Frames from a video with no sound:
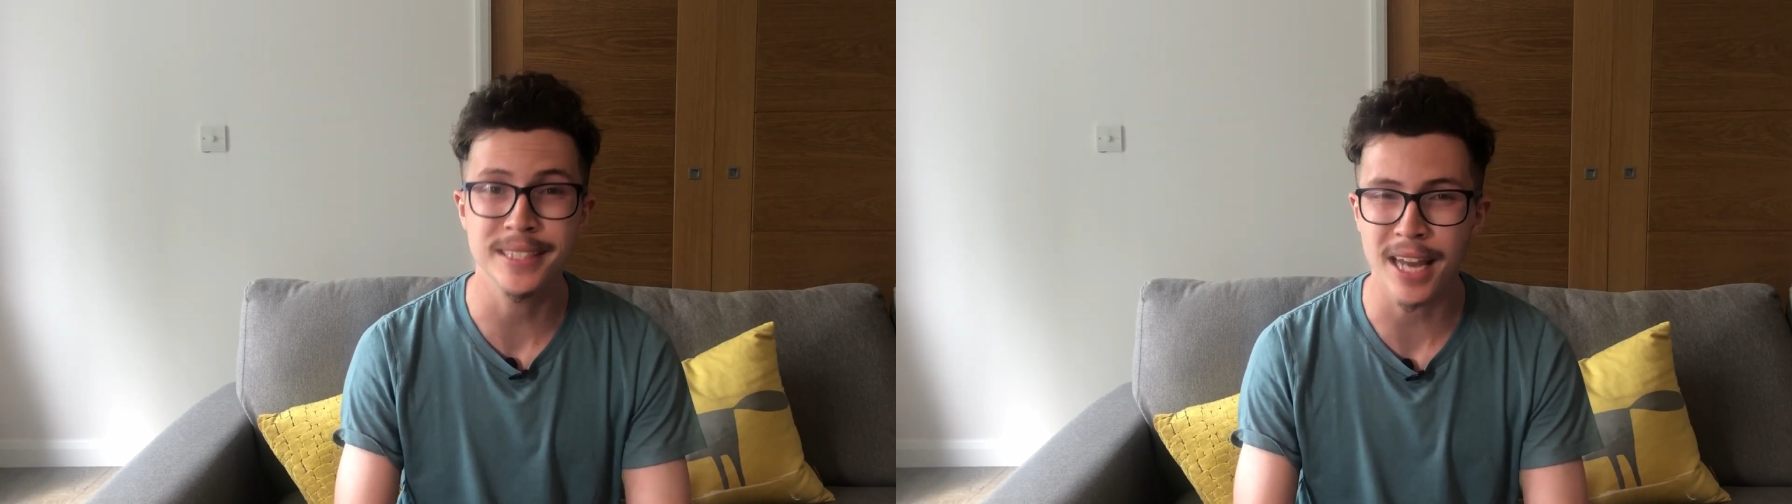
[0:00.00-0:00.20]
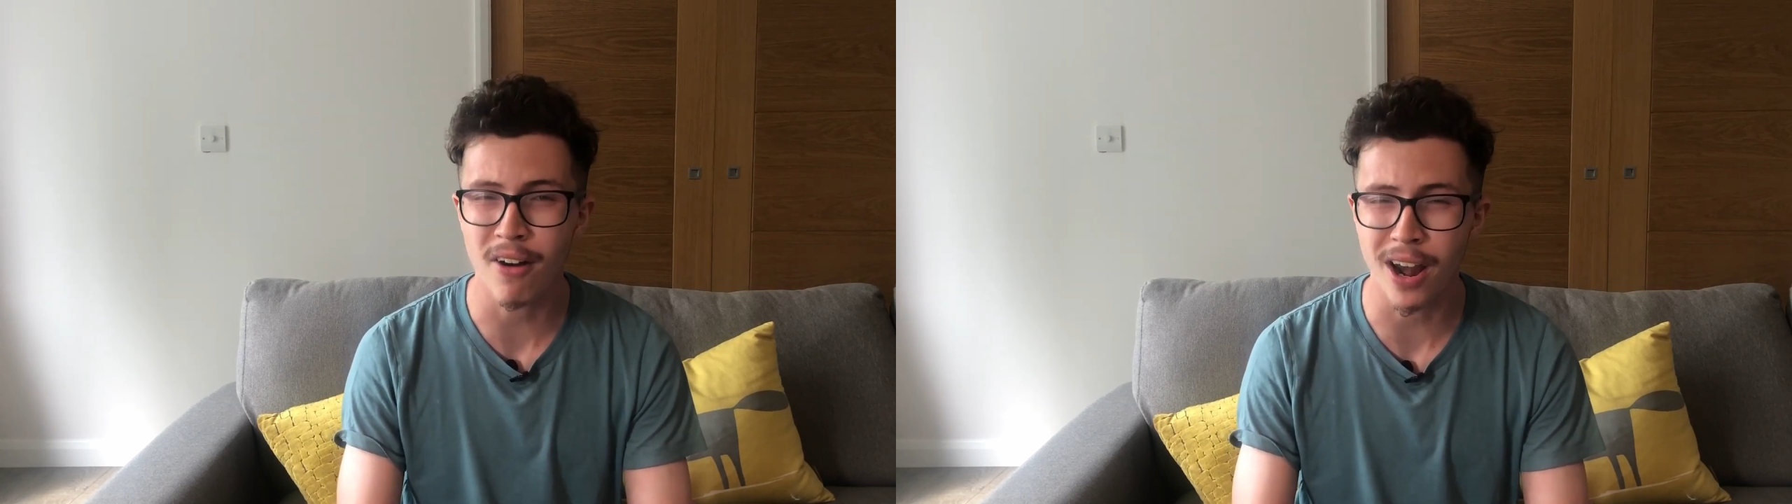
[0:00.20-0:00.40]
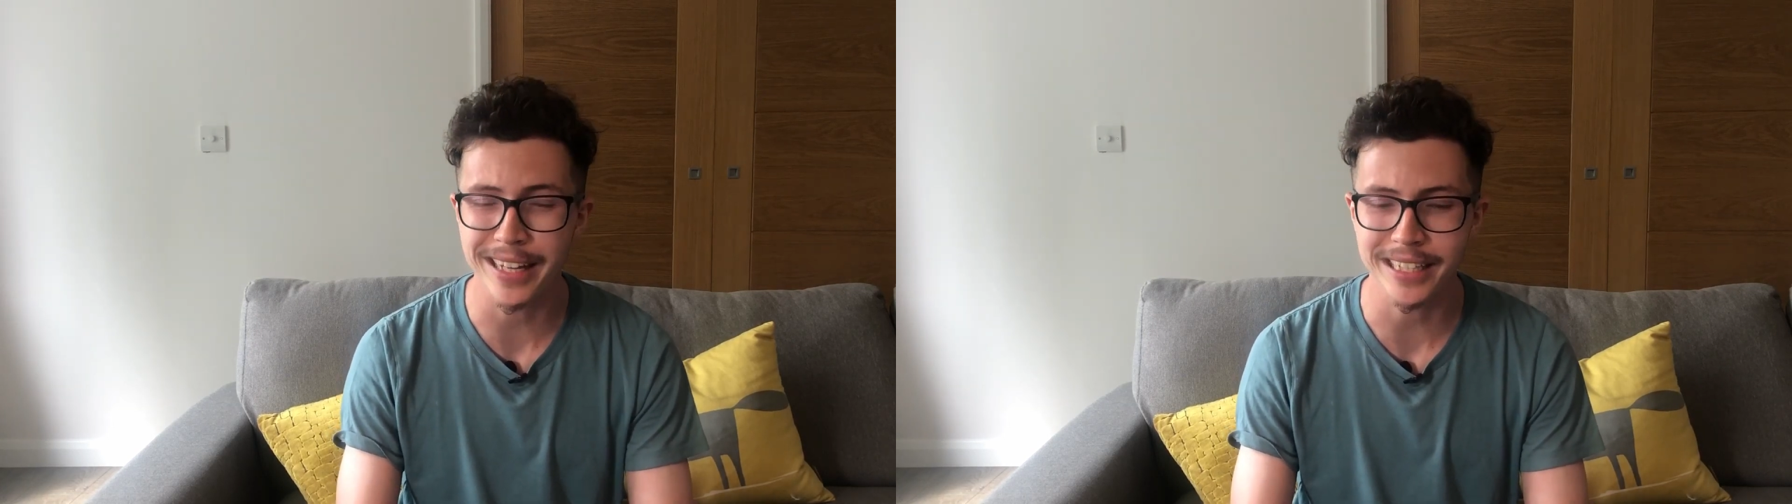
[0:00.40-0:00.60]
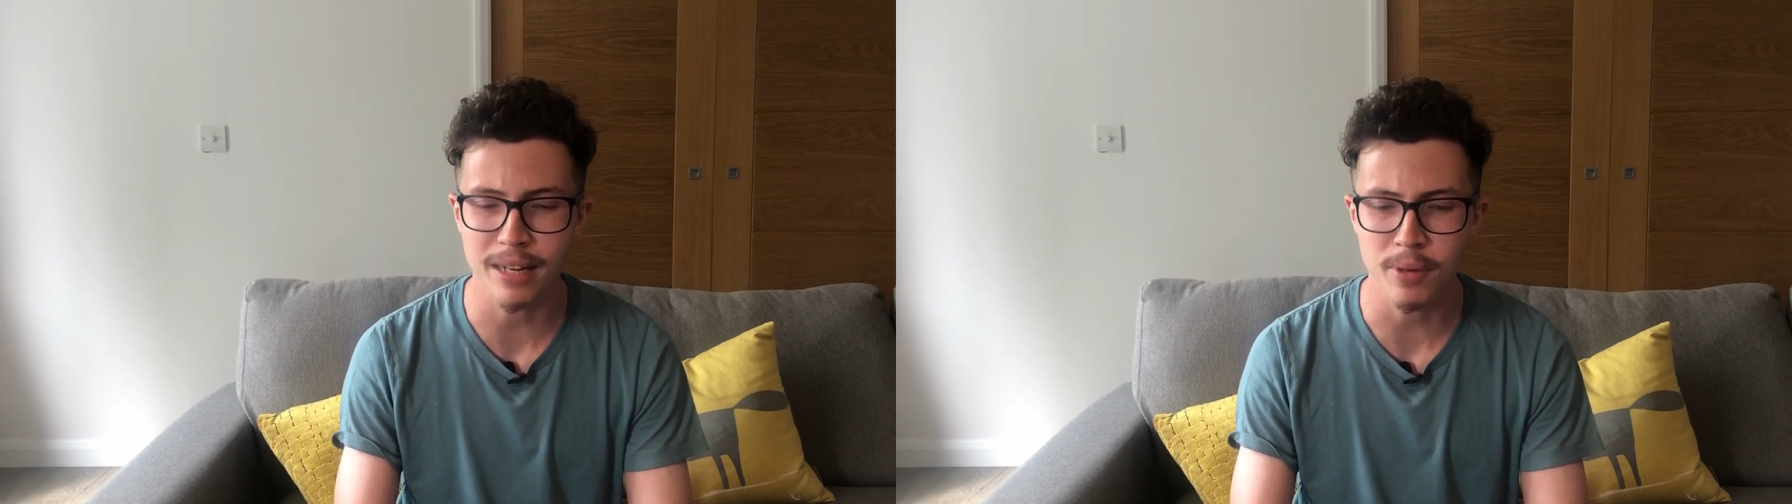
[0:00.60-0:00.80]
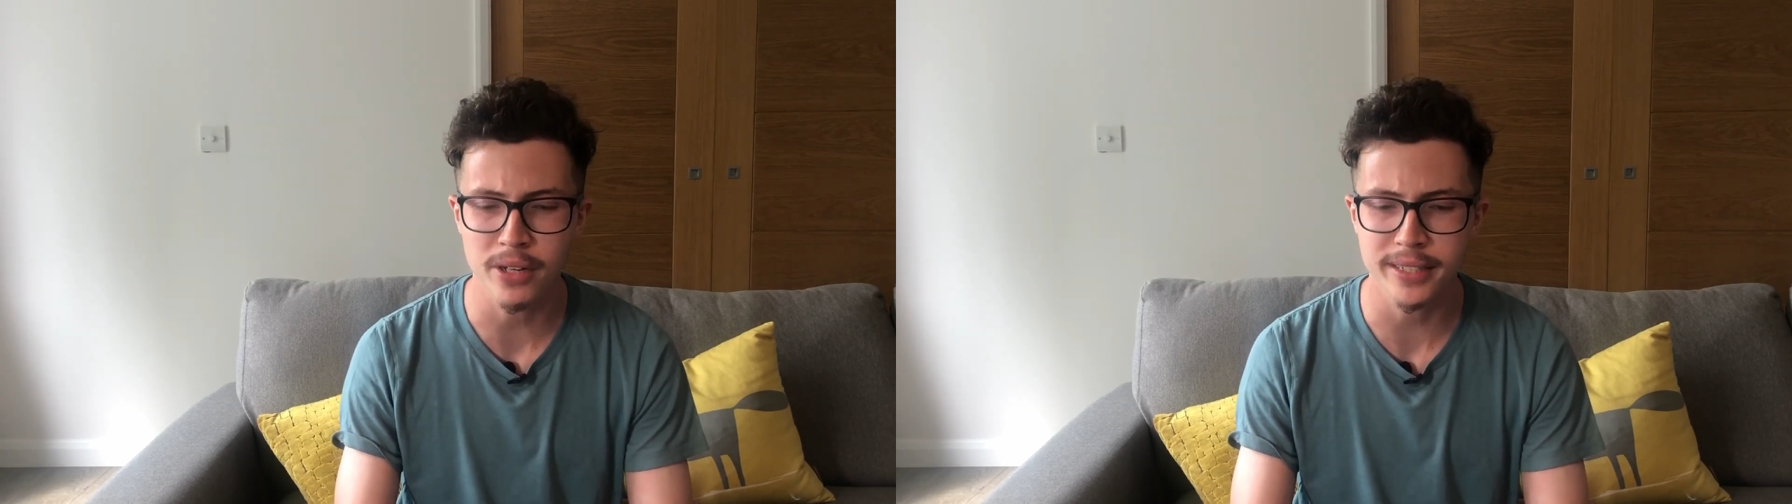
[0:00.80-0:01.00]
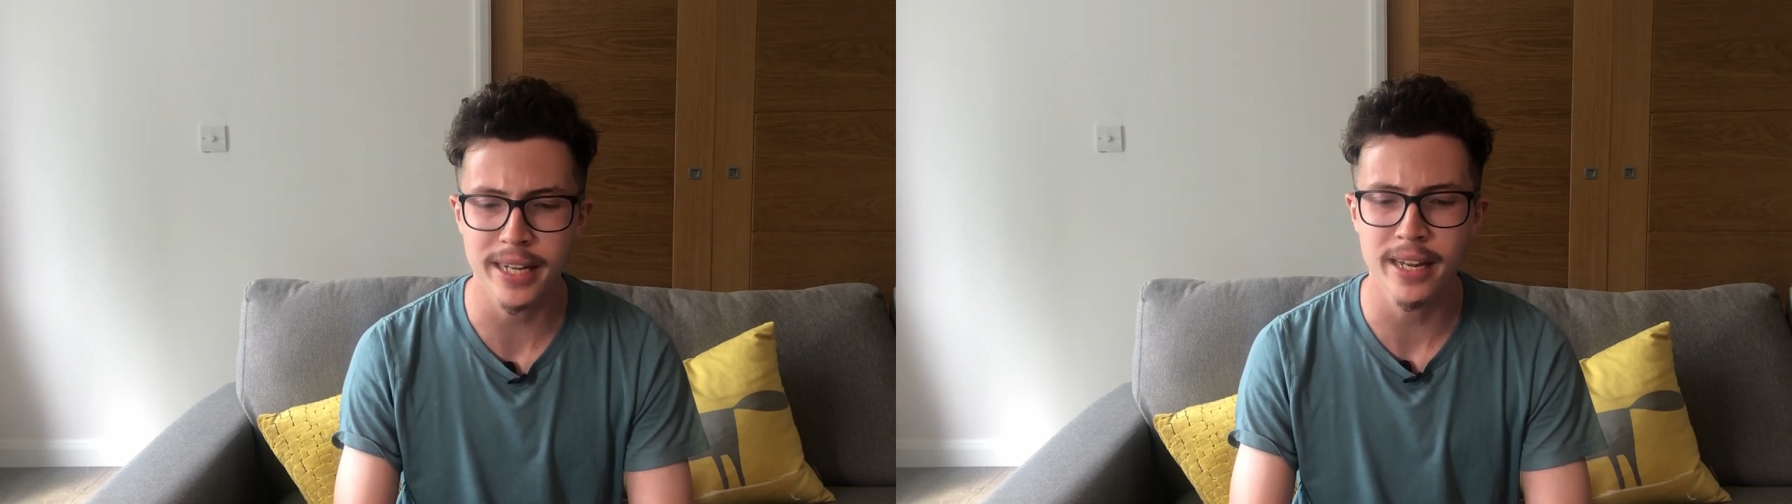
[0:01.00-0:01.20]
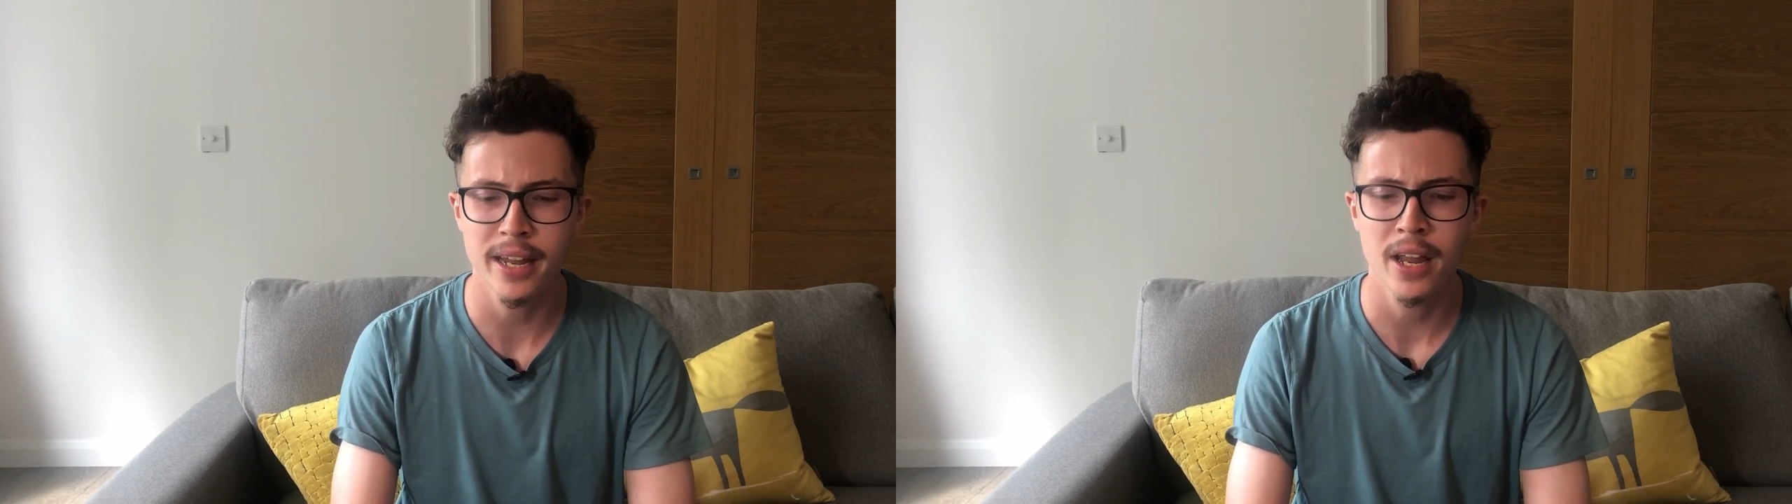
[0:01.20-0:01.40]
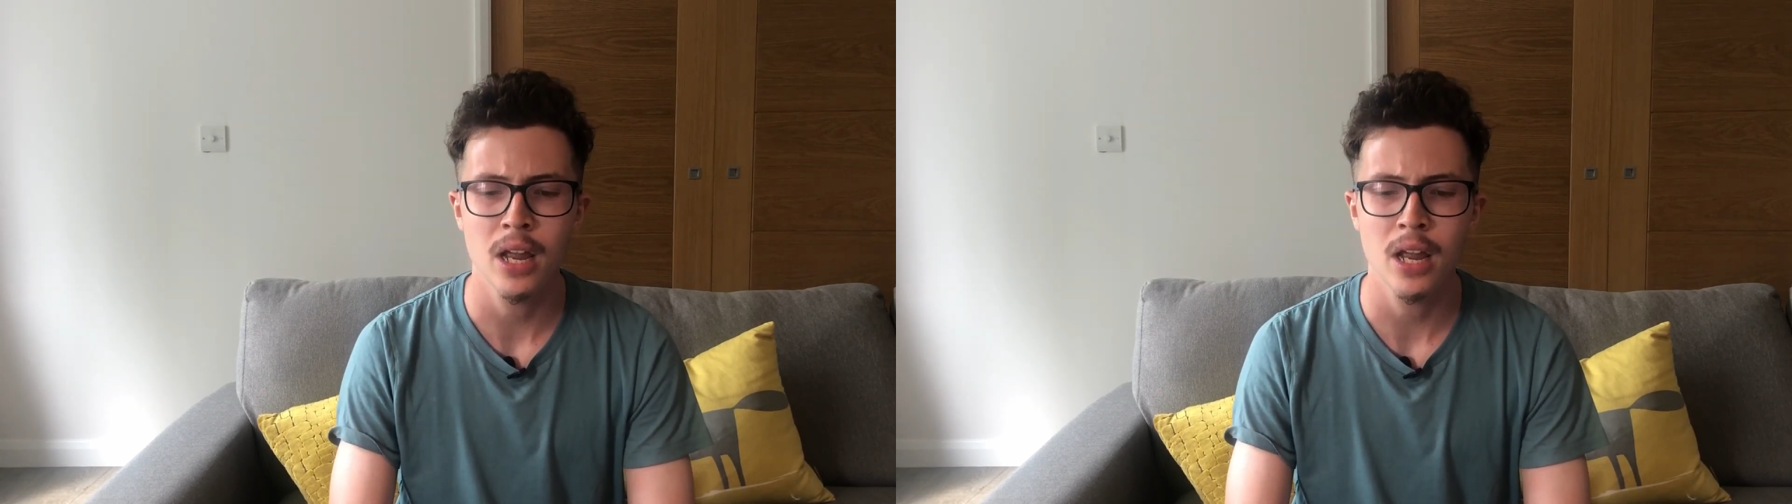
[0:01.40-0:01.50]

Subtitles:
sterilizing immunity,